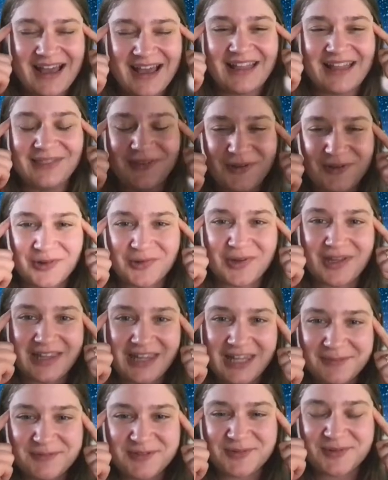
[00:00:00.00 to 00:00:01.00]
a lunar
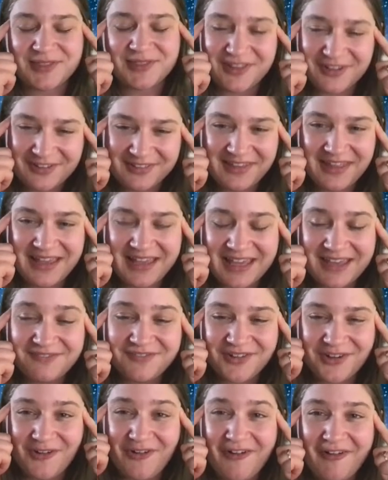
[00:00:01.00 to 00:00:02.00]
eclipse would look like if
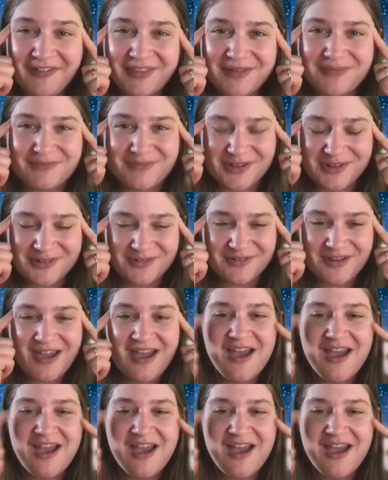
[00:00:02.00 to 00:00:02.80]
you're on the moon.